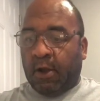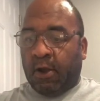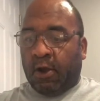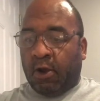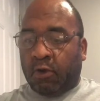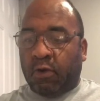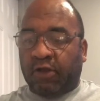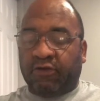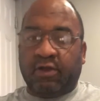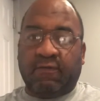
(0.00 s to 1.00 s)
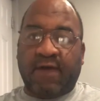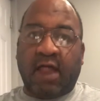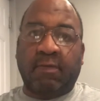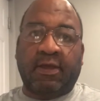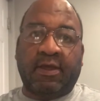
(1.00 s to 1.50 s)
her question is
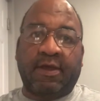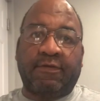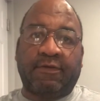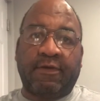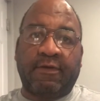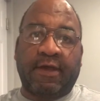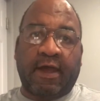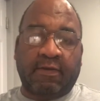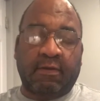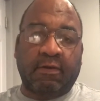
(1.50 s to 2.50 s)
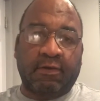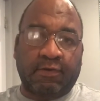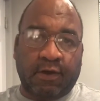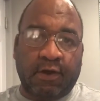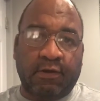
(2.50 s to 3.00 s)
valid because she has some
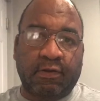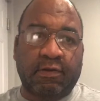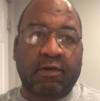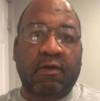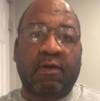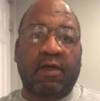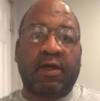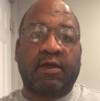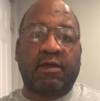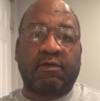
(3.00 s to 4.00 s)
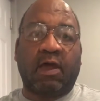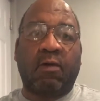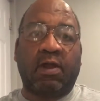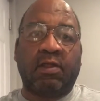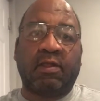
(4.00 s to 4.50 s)
concerns. And so, uh, Keisha, I
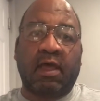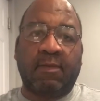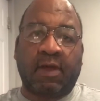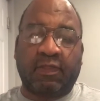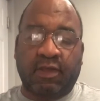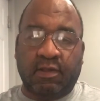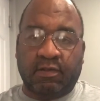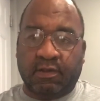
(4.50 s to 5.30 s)
want to tell you about these.